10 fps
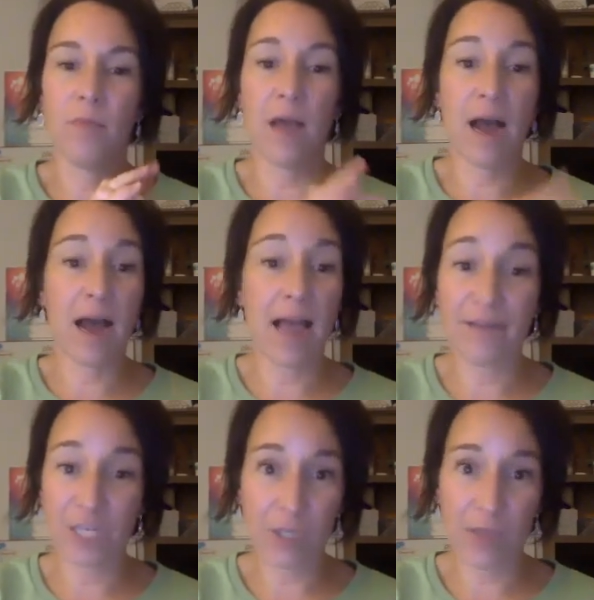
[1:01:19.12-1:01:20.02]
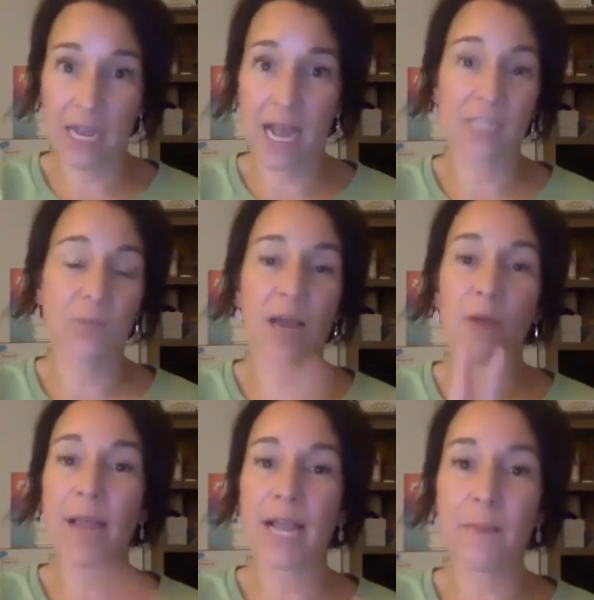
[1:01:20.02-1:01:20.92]
I have to do that, guys. When I
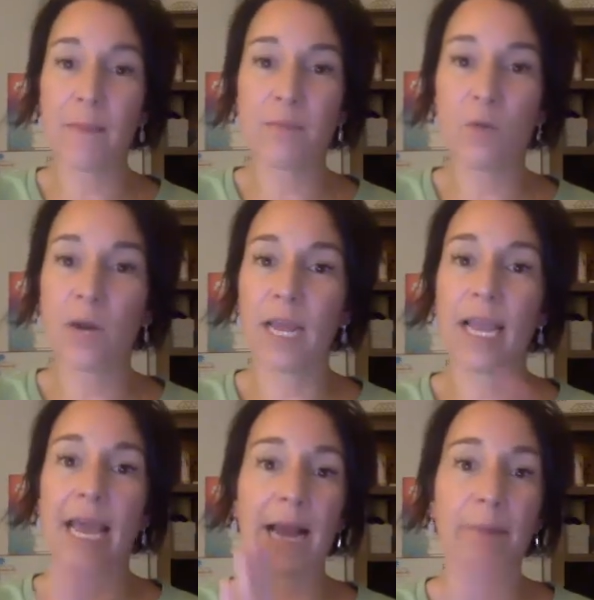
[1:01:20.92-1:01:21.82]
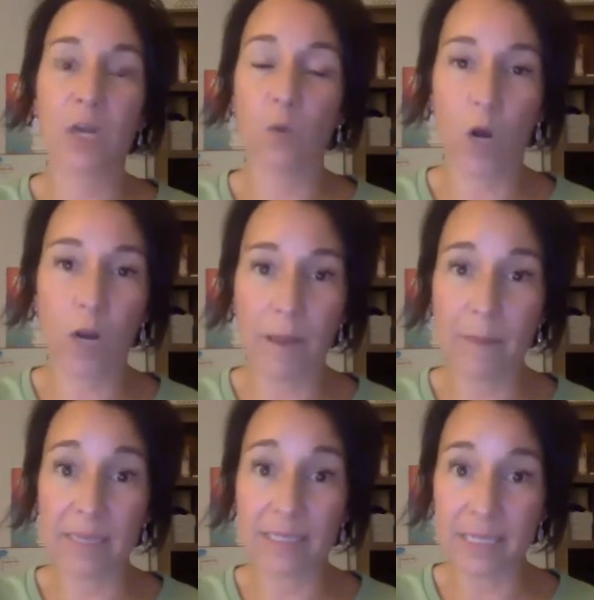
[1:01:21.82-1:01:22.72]
wake up in the morning and I'm going to work my
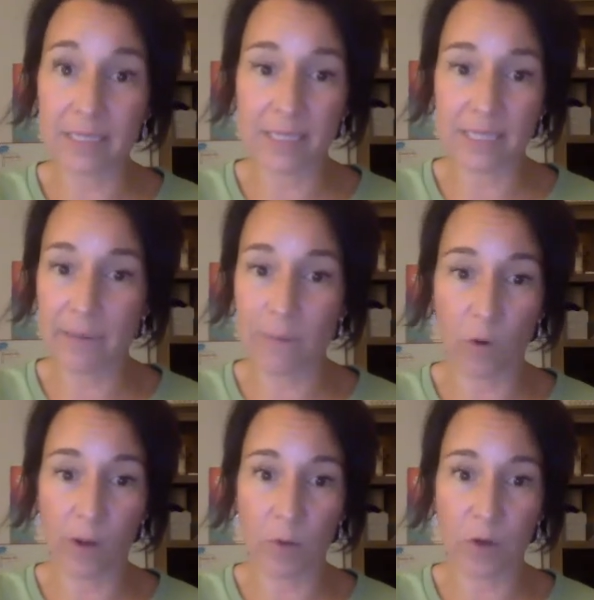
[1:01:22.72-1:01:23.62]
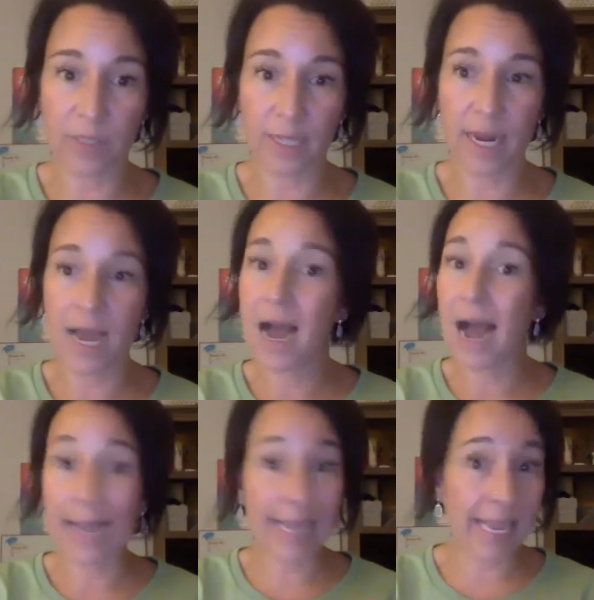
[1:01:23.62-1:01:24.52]
business because I'm a morning person,
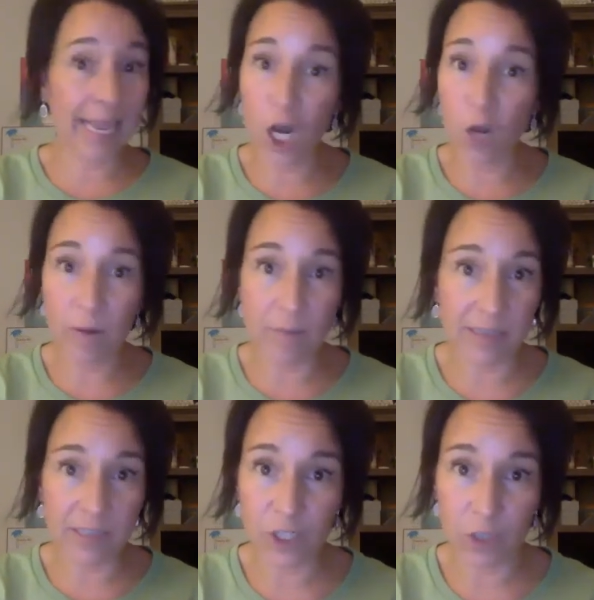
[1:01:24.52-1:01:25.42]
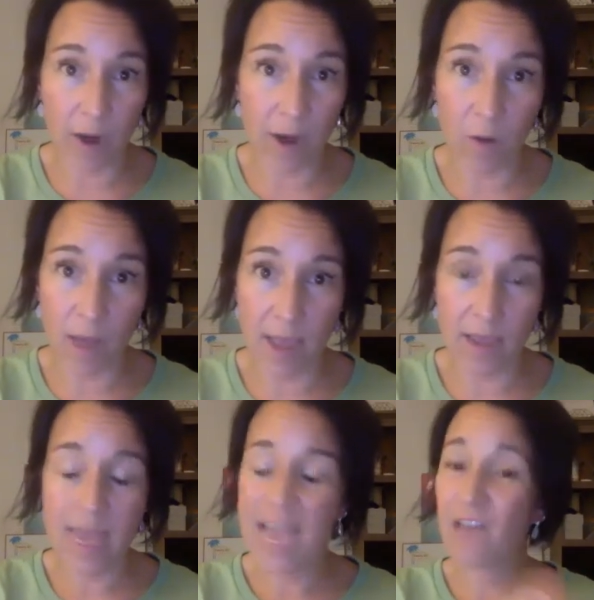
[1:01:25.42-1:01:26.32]
I can't open Messenger right away.
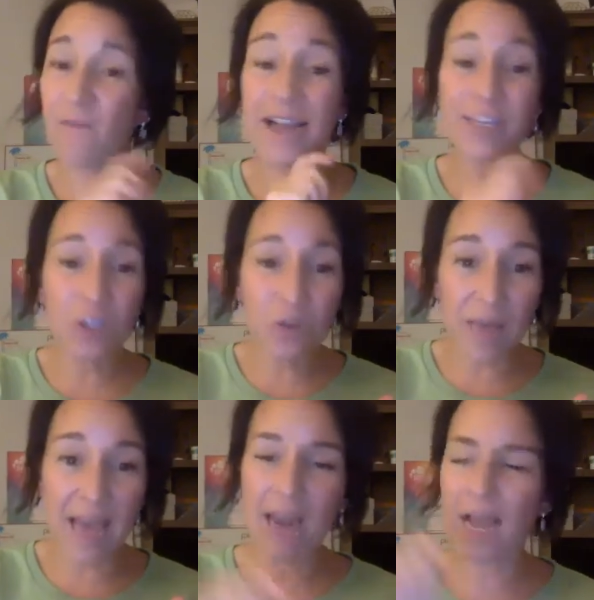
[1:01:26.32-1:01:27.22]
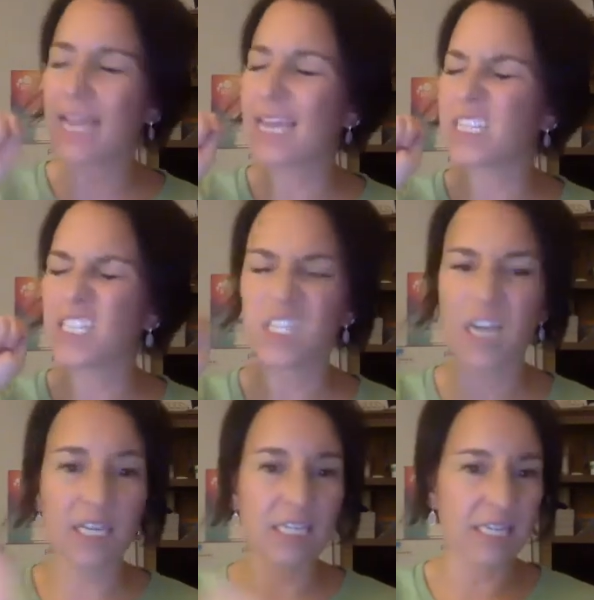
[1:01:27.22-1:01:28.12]
If I do that, I get
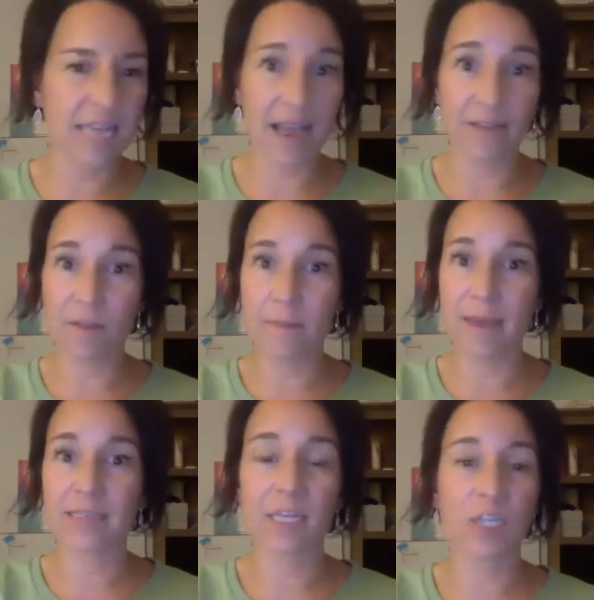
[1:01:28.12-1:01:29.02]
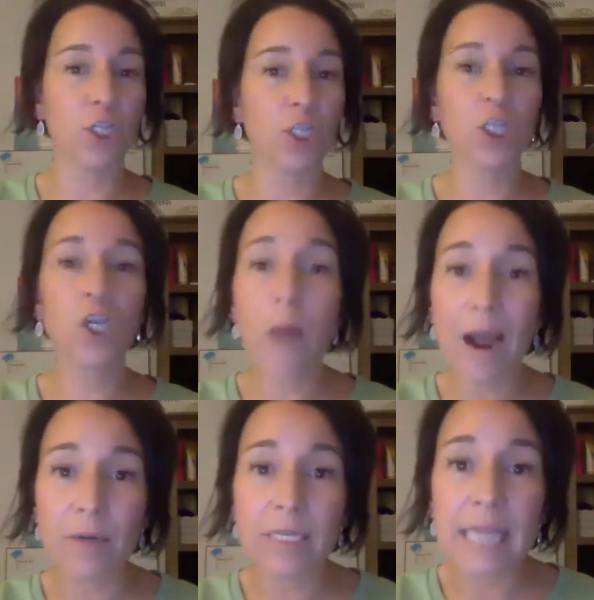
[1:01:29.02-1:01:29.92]
sucked into every message. 2
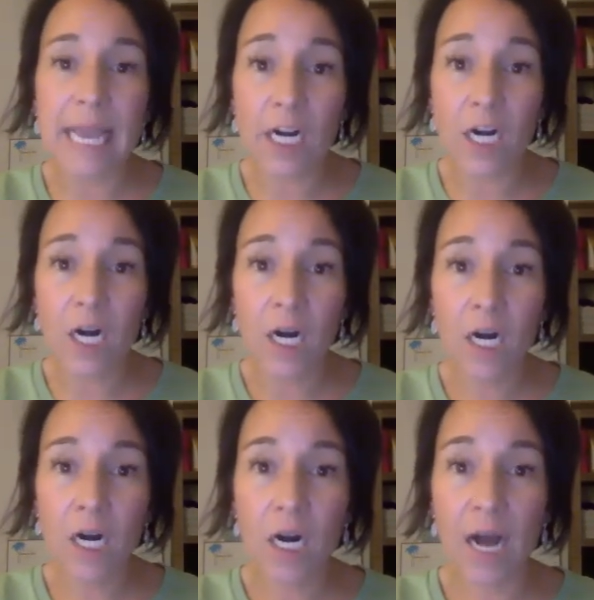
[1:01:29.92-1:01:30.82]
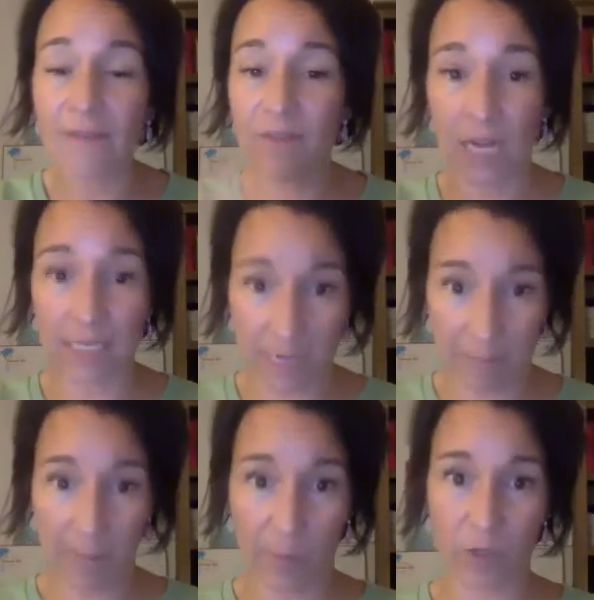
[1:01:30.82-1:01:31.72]
hours later, I've not done
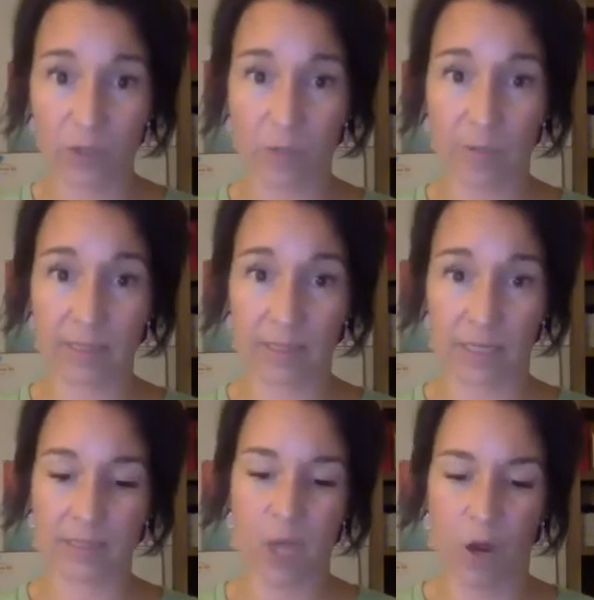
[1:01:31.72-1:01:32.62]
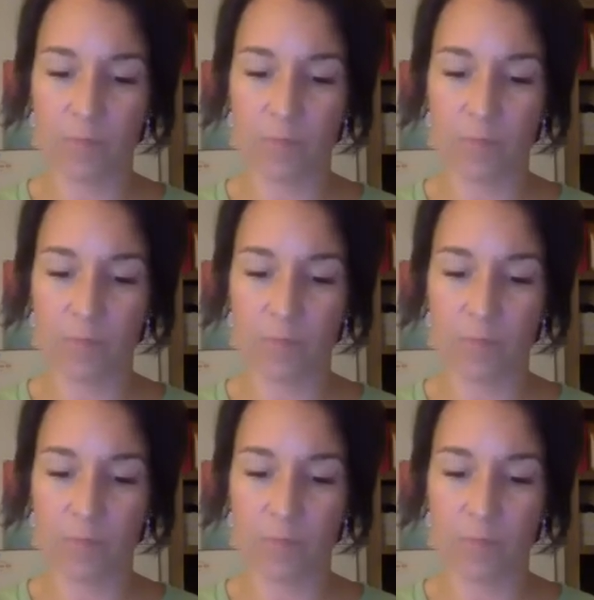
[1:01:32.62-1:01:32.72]
my personal business. So,